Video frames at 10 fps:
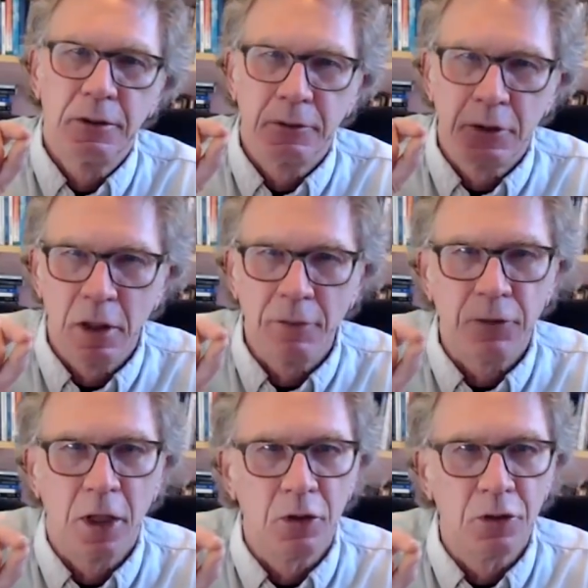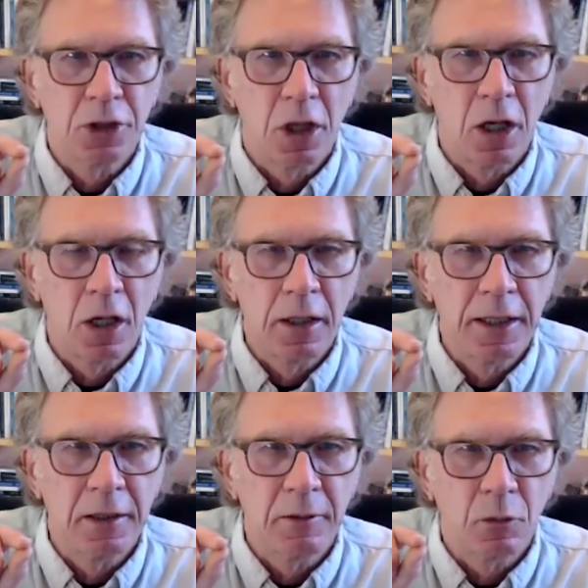current flows are
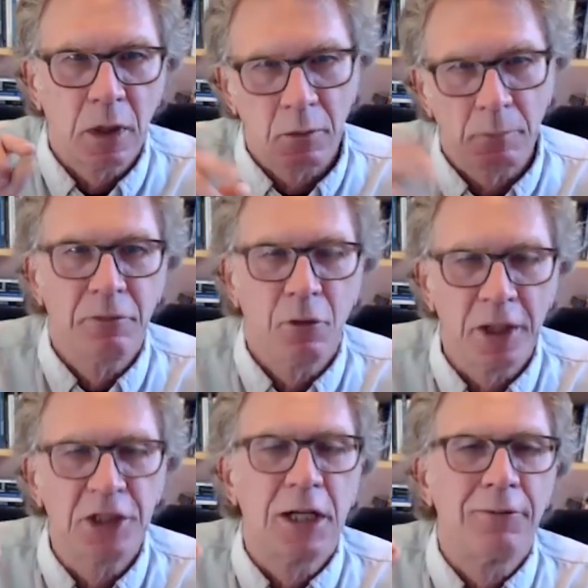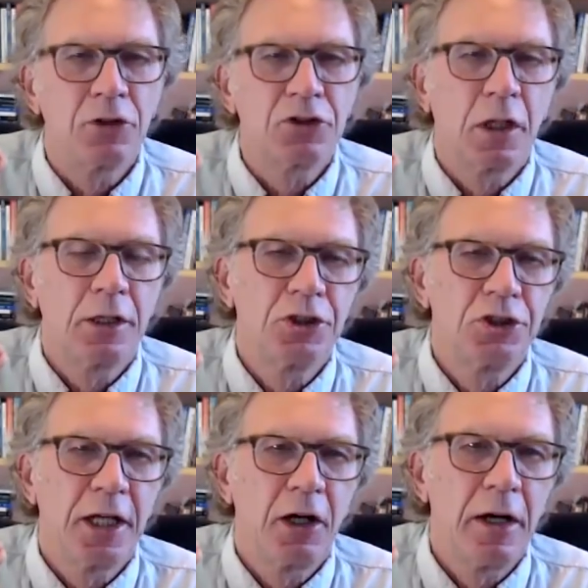in, well, voltage levels, I should
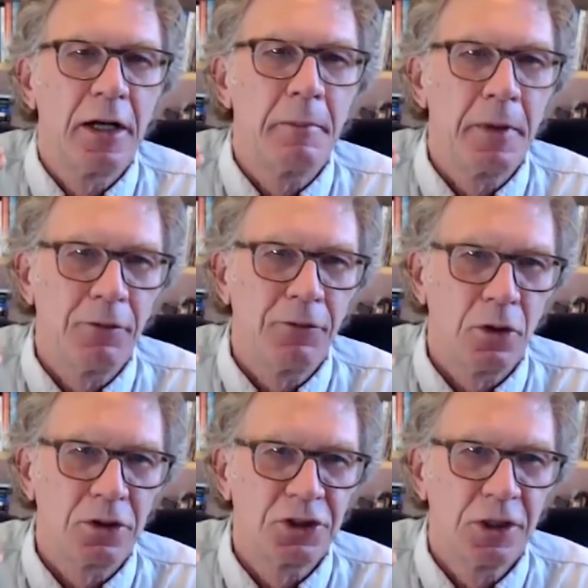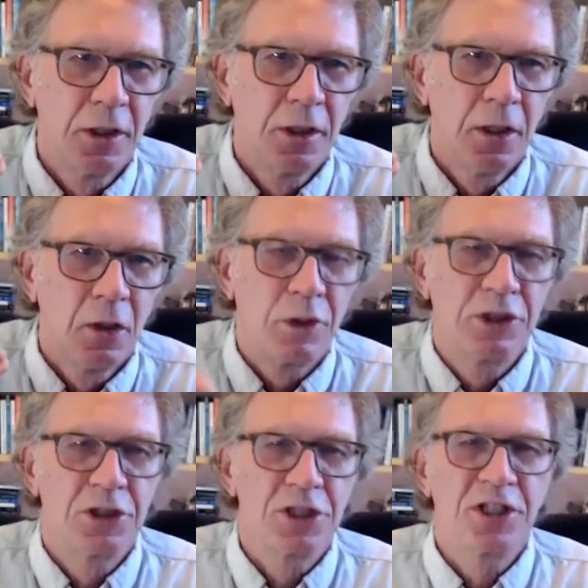say, are in millivolts, which
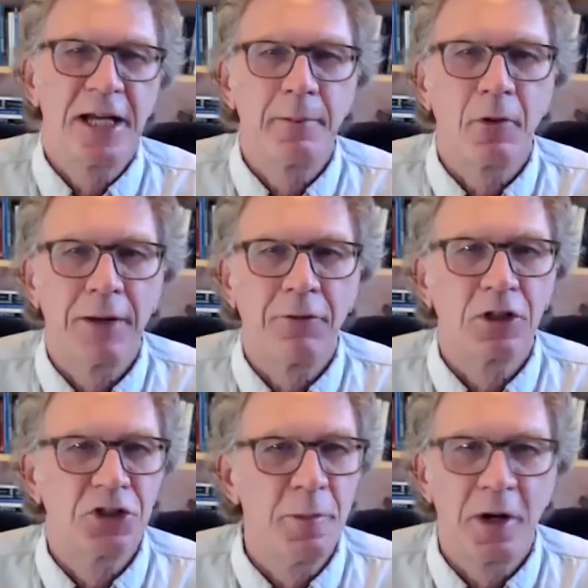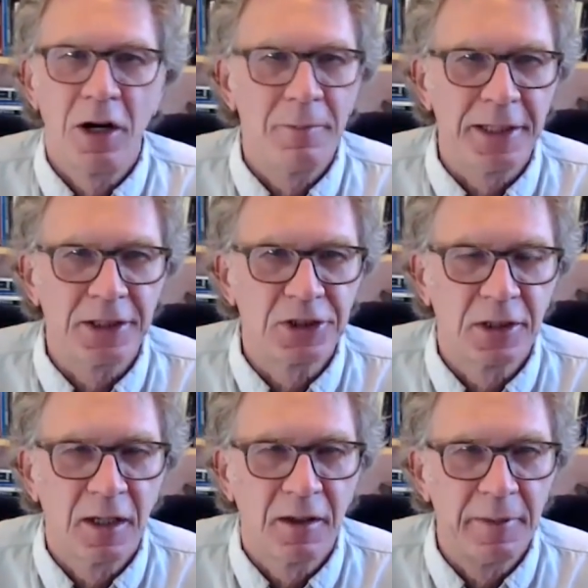is the same level as human heartbeats.
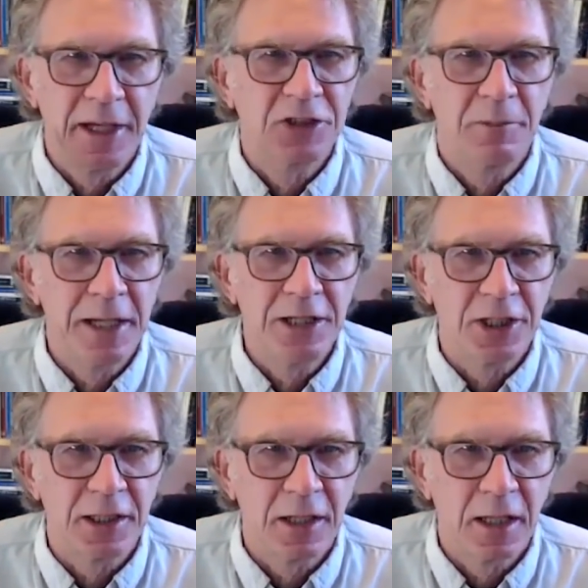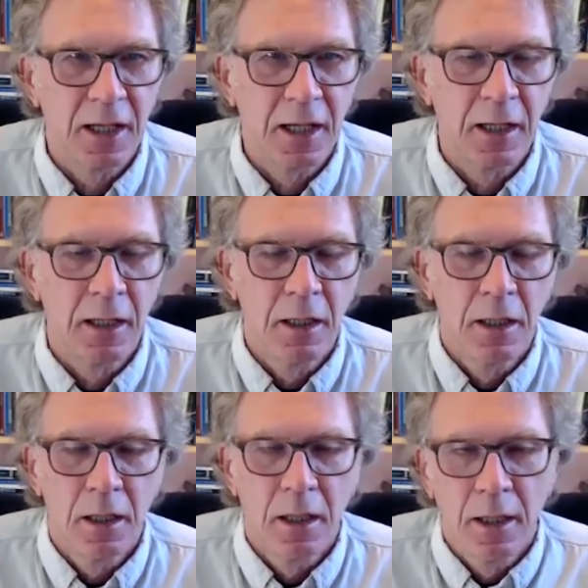I mean, it's amazing.
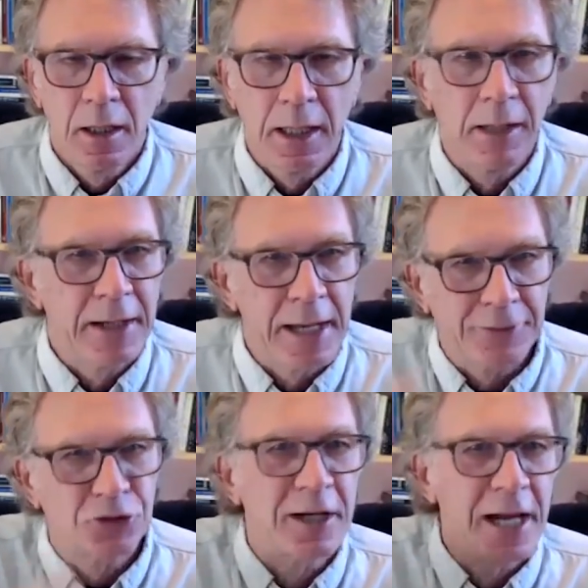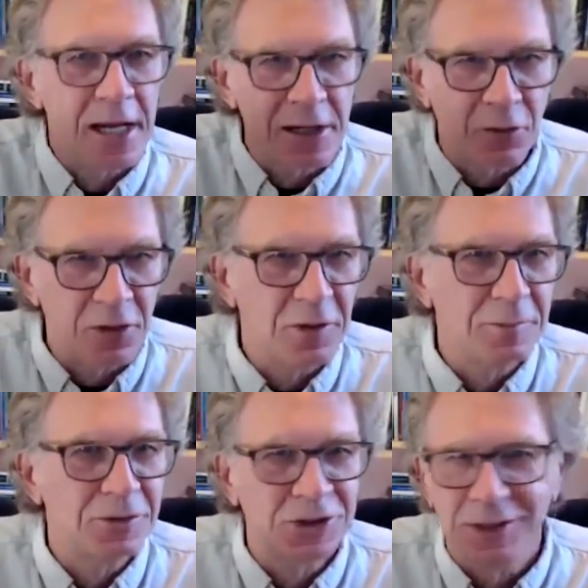And they have circadian
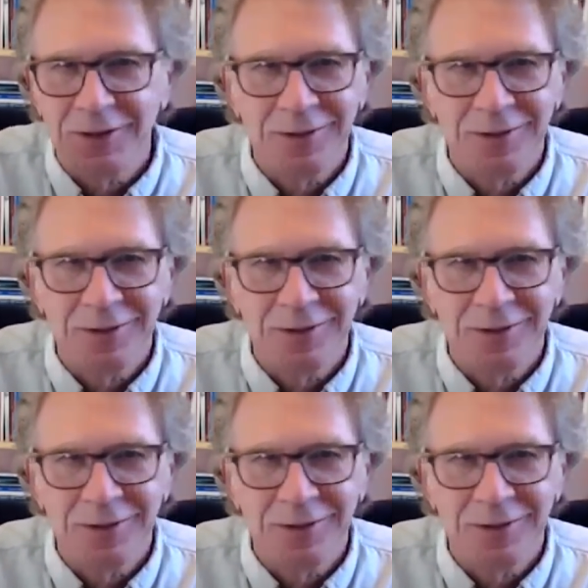rhythms, and